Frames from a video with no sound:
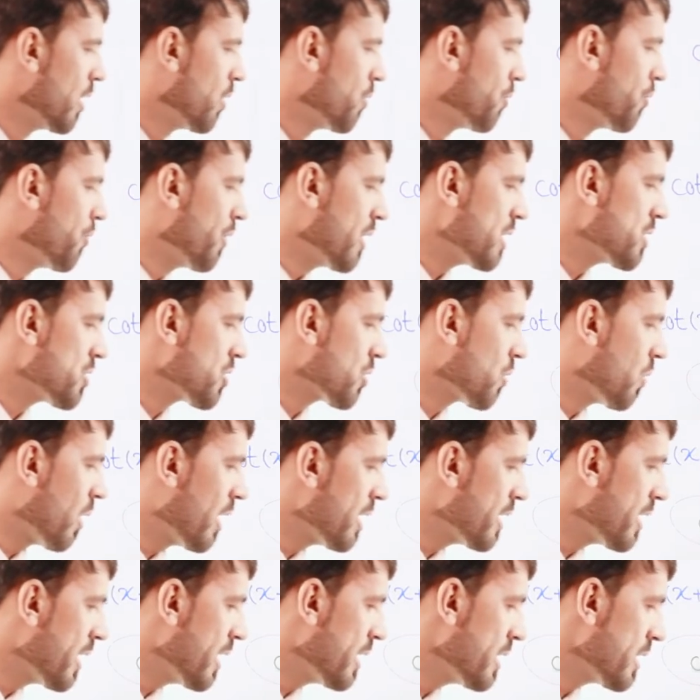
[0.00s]
first
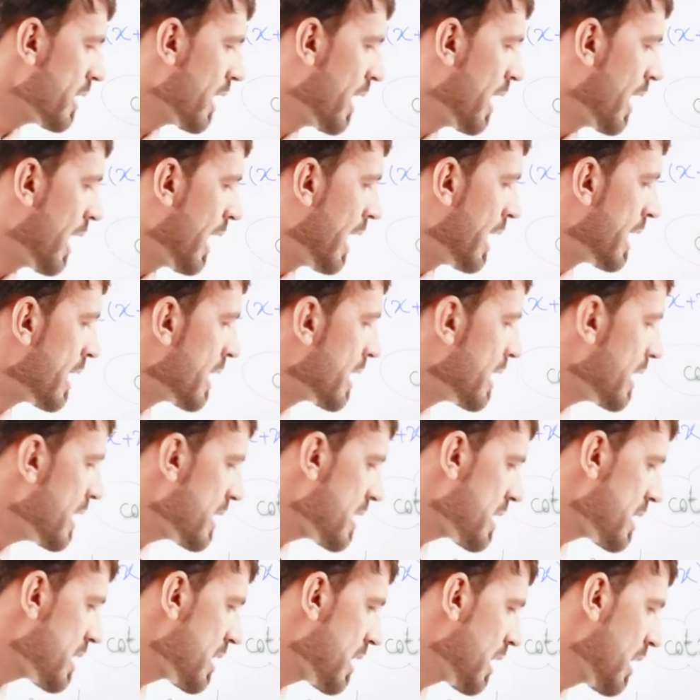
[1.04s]
quadrant, and
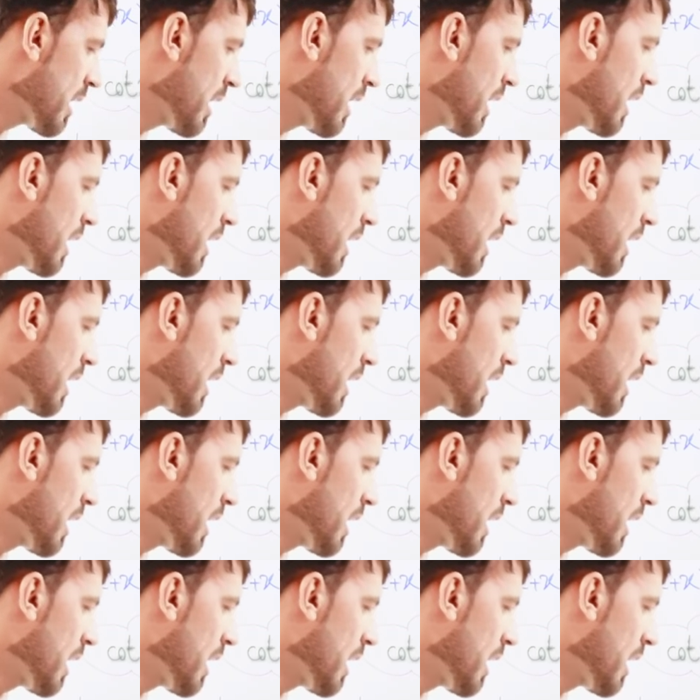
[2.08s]
this